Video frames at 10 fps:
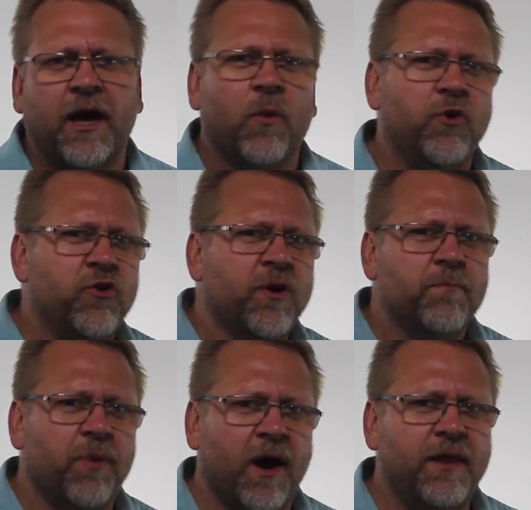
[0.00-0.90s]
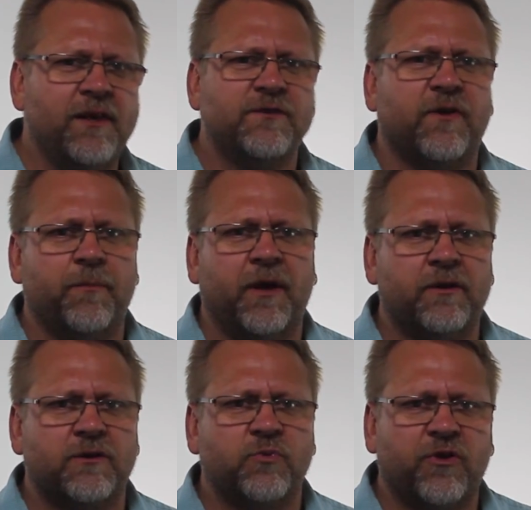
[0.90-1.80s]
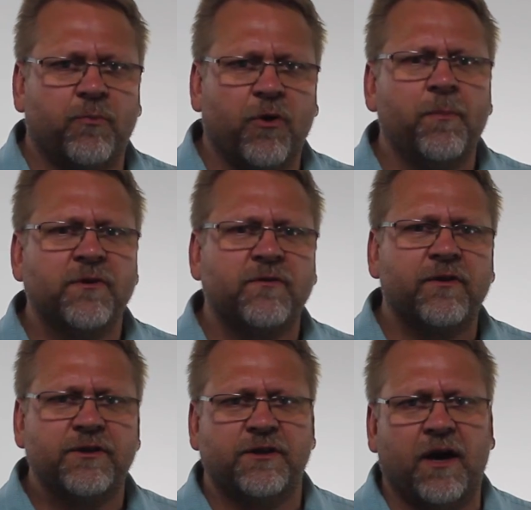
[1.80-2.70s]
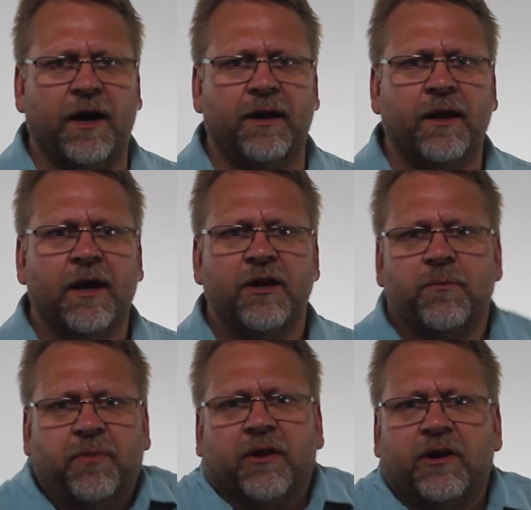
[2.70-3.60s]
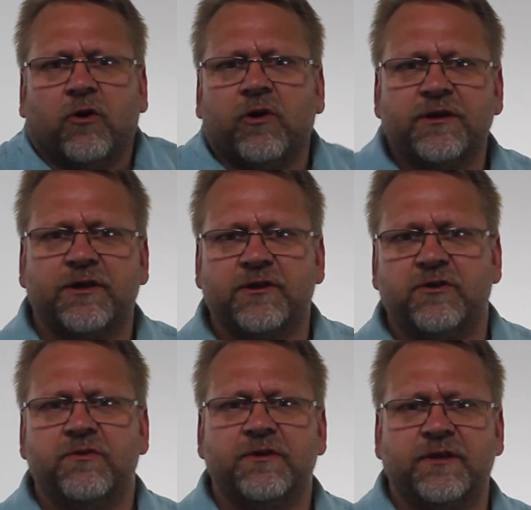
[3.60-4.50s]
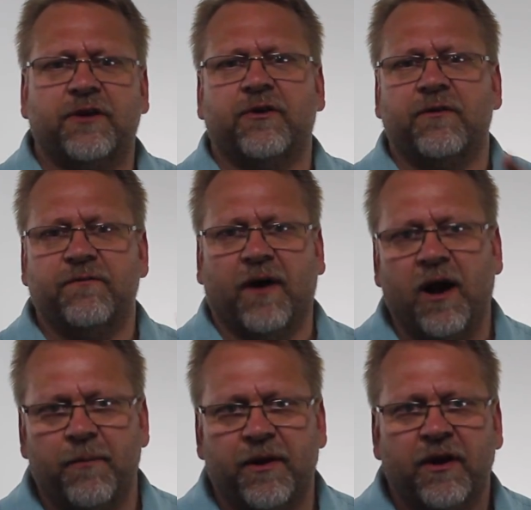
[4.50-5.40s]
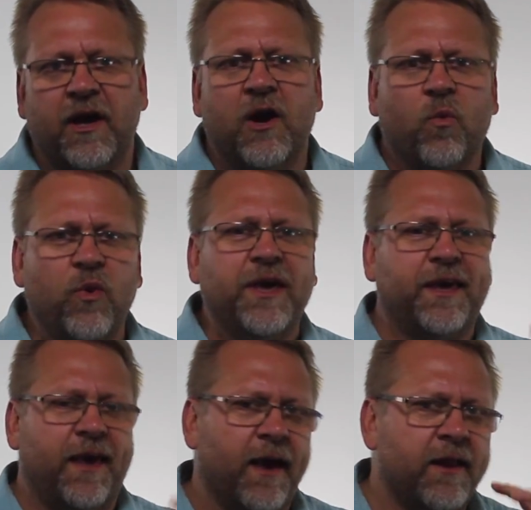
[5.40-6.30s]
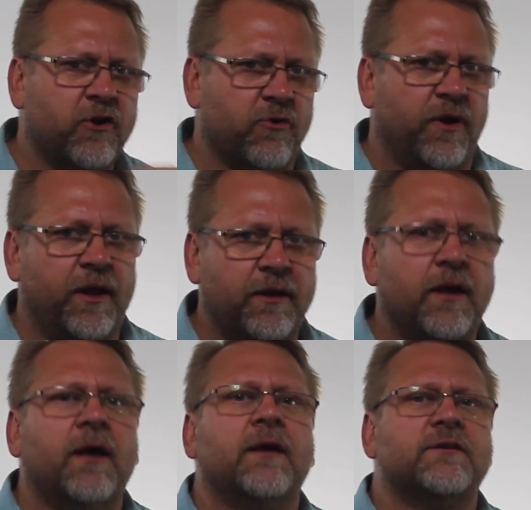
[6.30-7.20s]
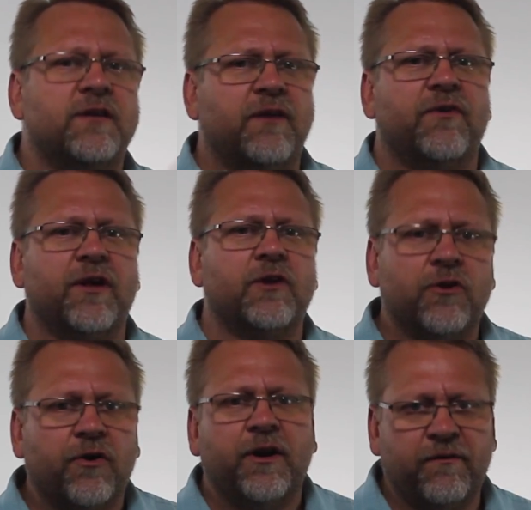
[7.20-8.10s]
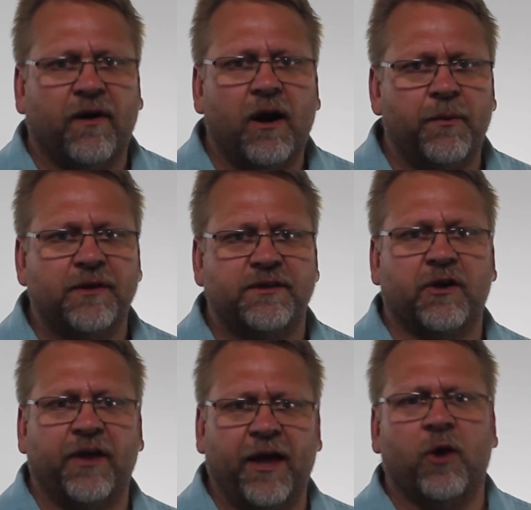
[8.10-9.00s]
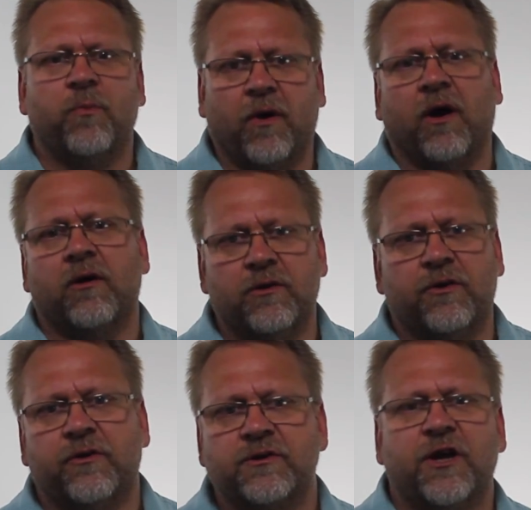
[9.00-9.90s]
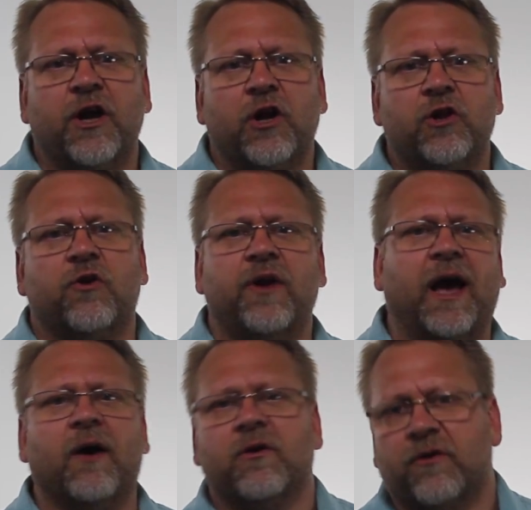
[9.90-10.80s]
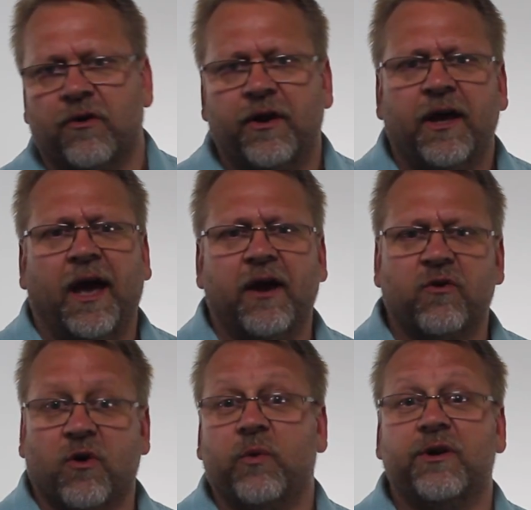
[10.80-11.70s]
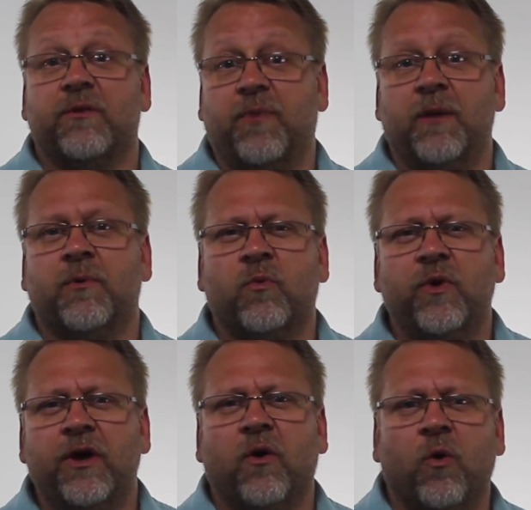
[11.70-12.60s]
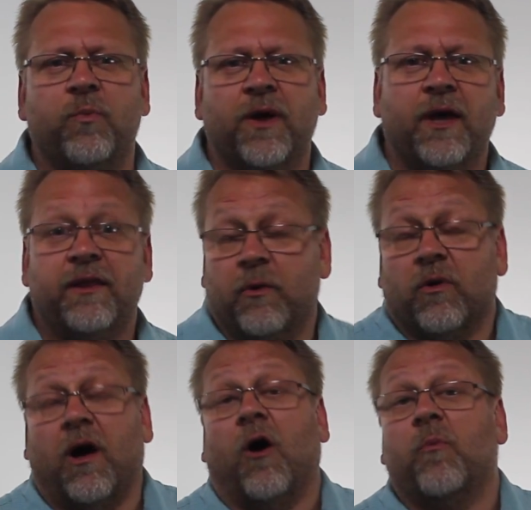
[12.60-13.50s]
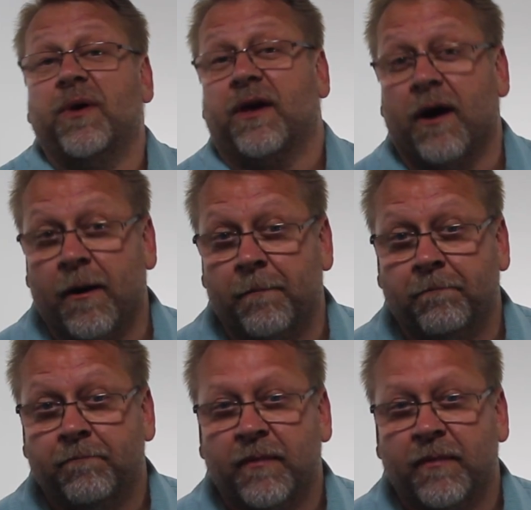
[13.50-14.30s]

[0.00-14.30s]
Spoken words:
When you combine these fundamentals with a purposeful design to building a holistic student-centered environment, we can create significant learning environments that will help our learners learn how to learn and grow into the people we hope they will all become.